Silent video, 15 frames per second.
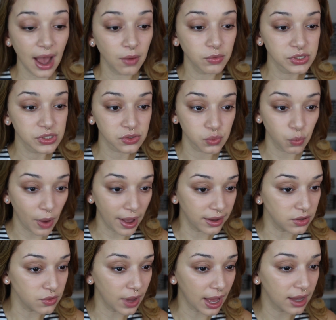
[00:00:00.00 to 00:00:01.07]
I was
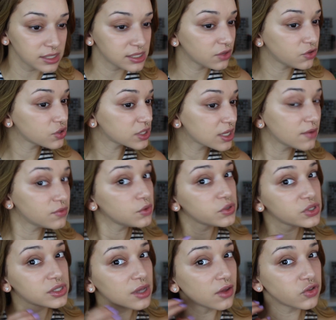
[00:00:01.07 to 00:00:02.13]
sweating, you guys. It just gives
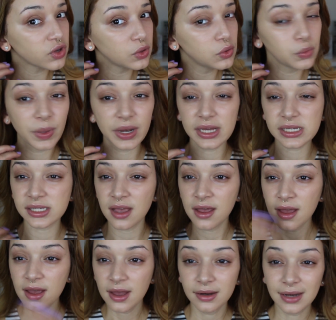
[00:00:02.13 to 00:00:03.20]
you such a luminous,
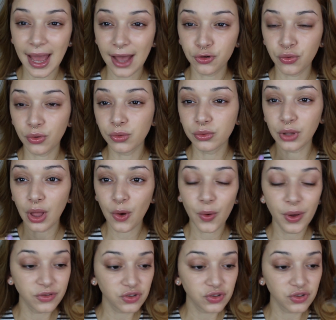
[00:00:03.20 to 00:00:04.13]
natural glow.